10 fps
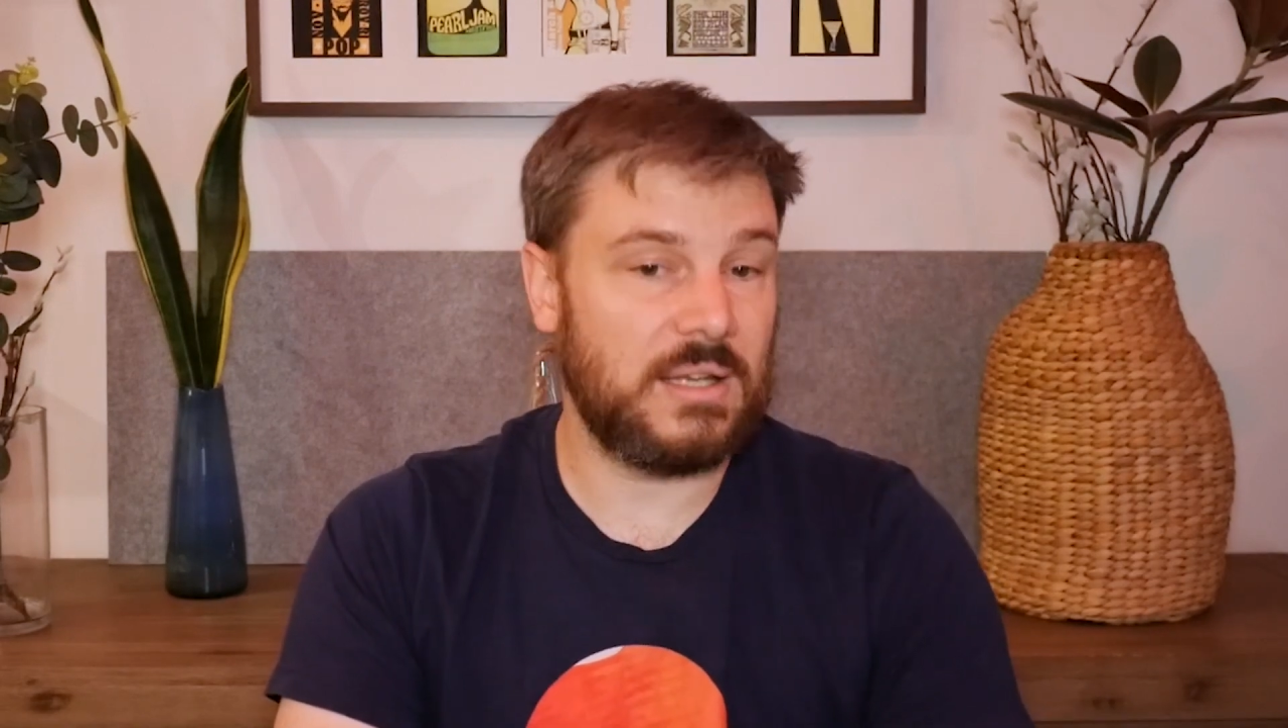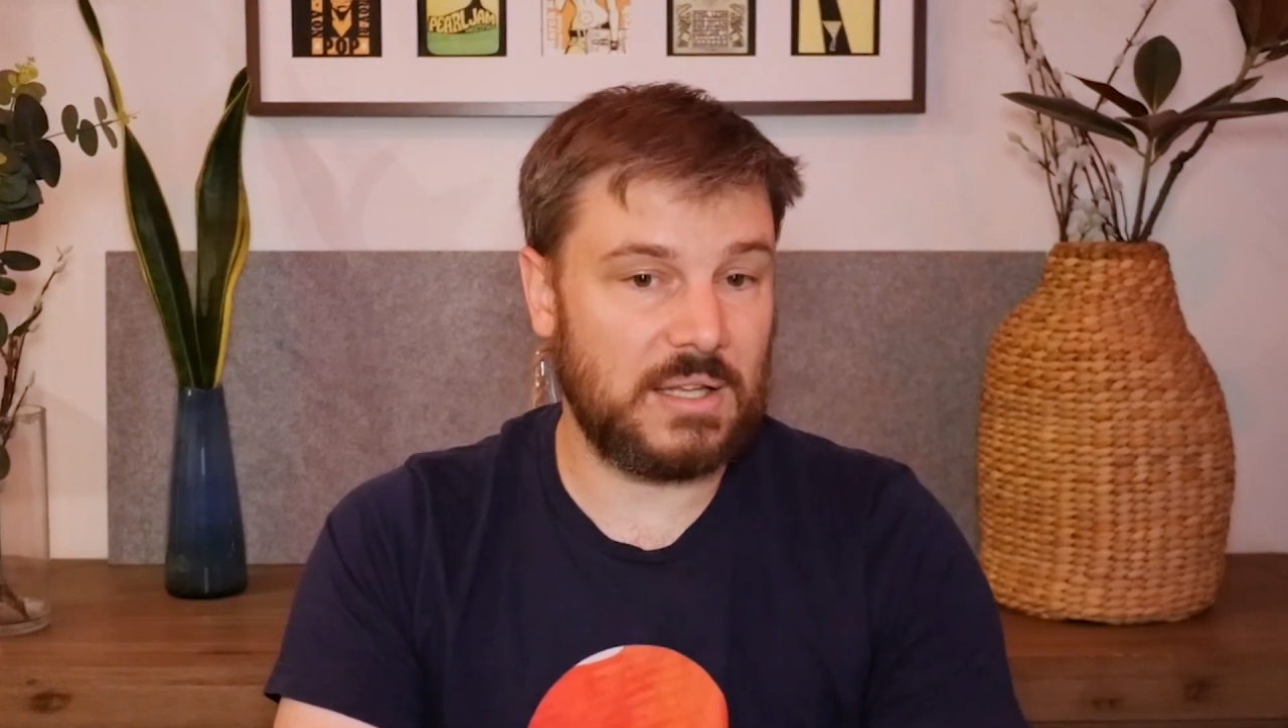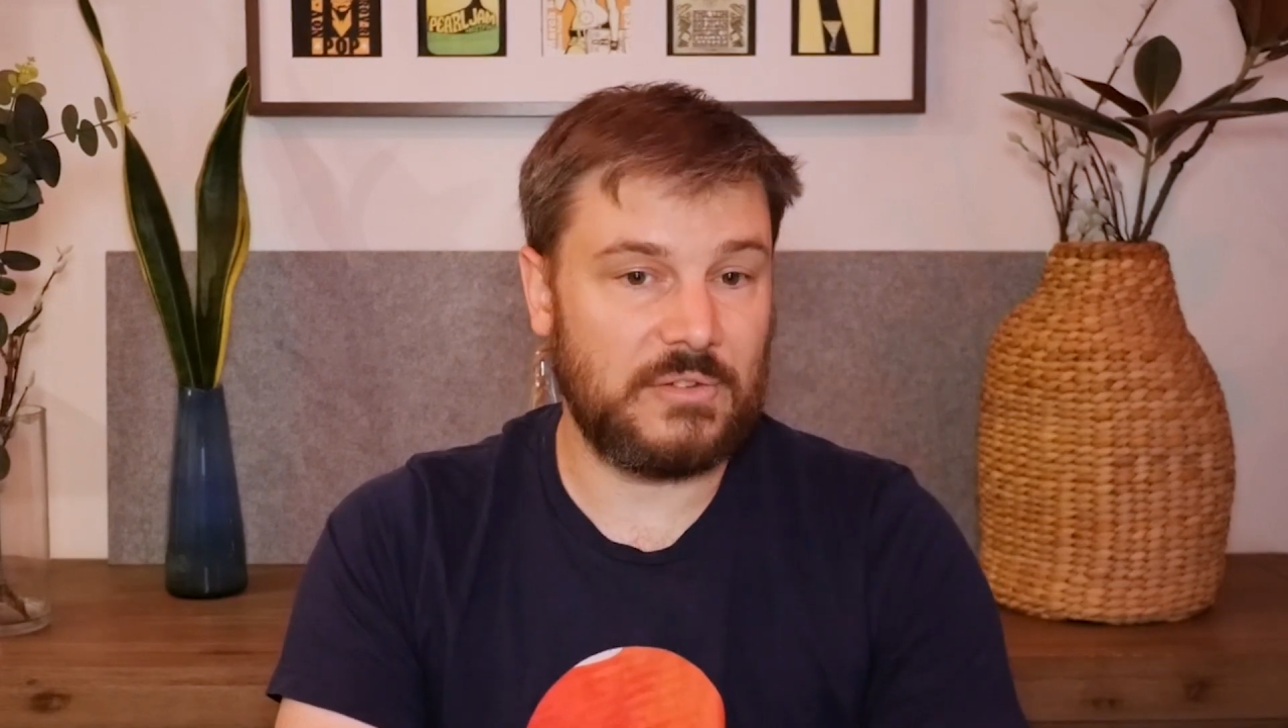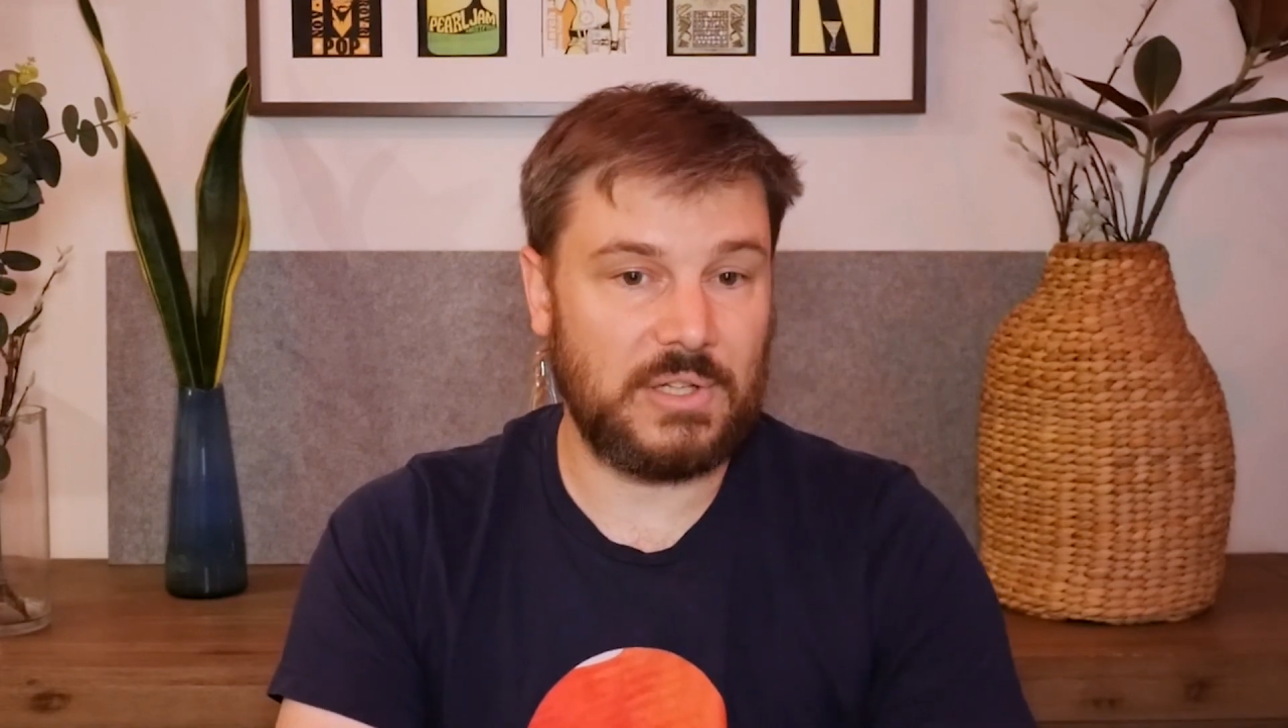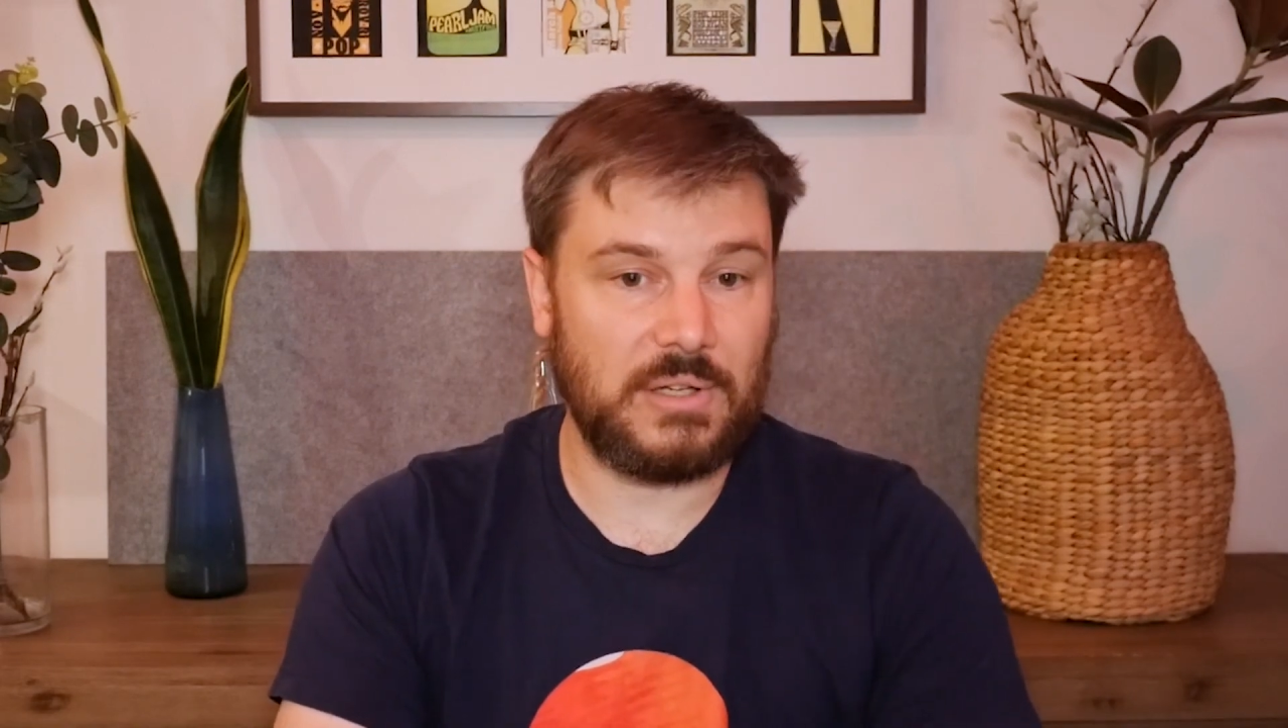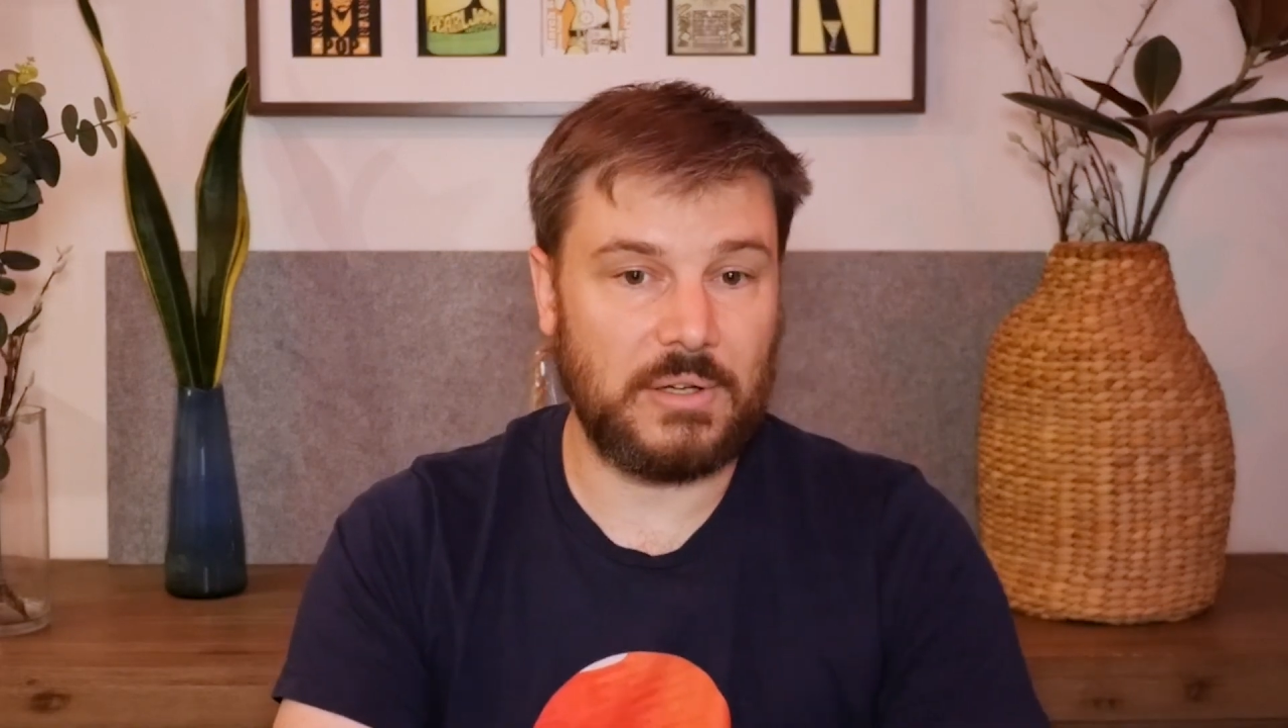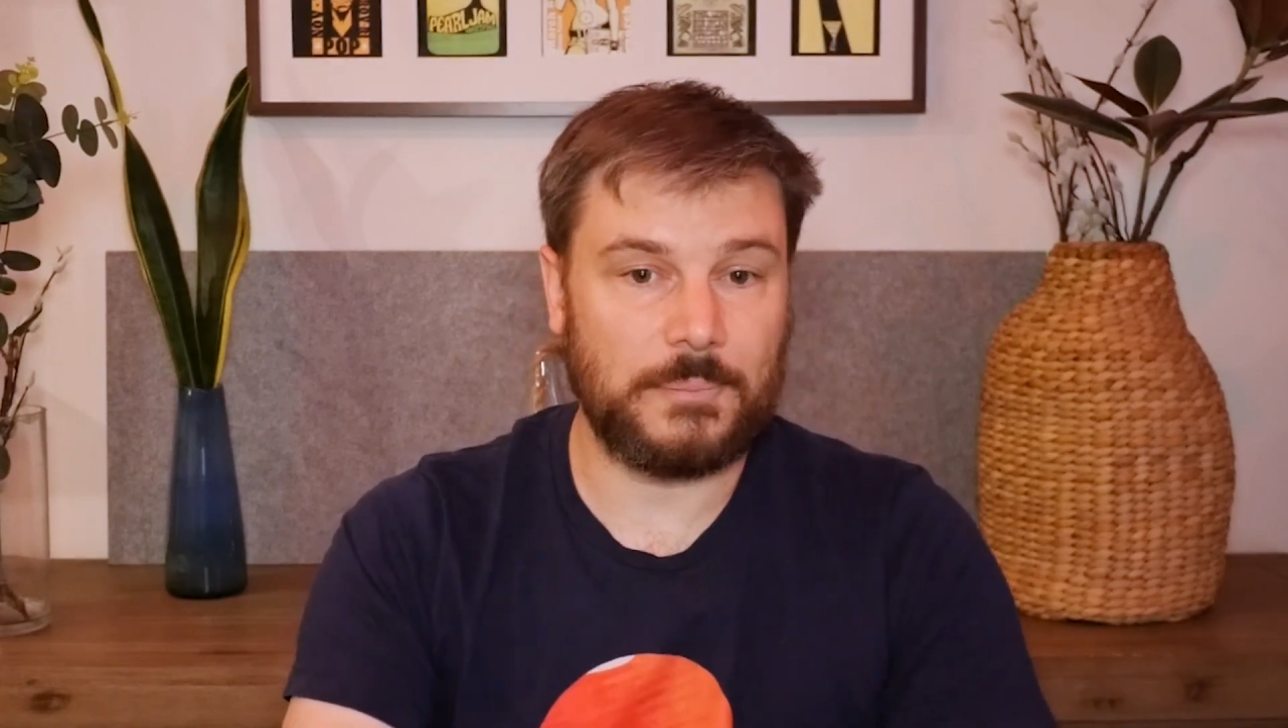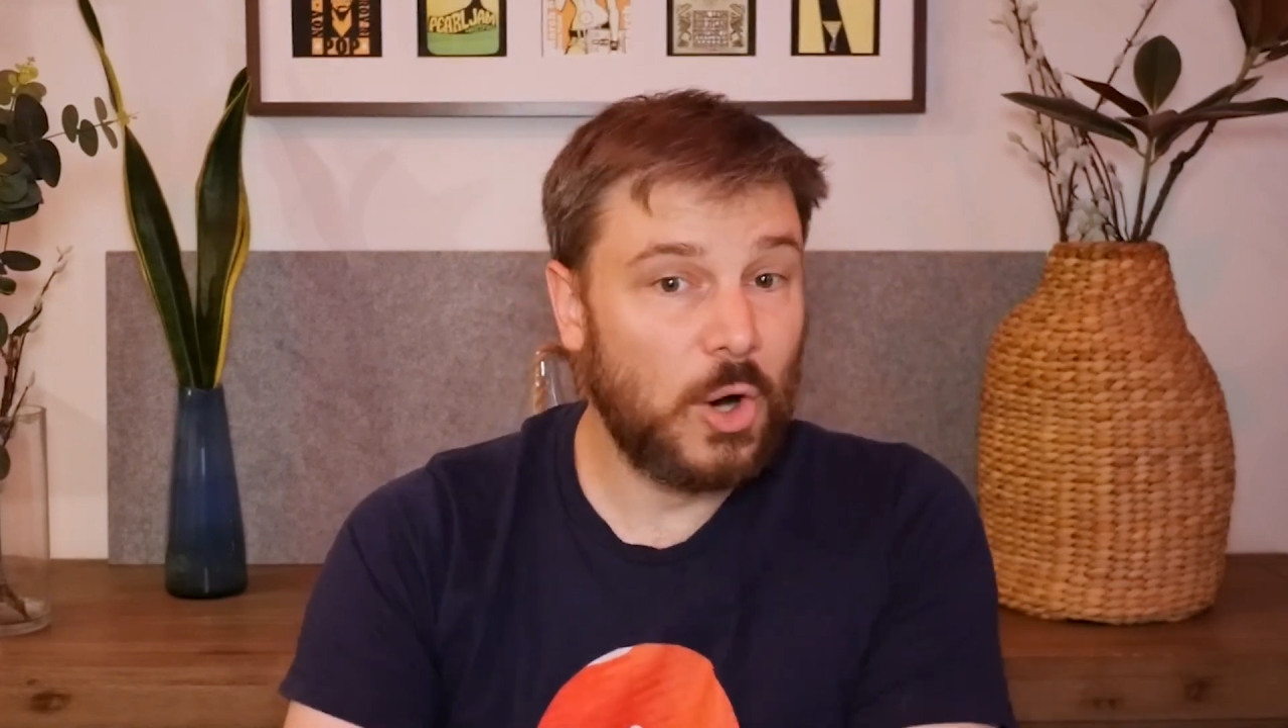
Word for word: another video.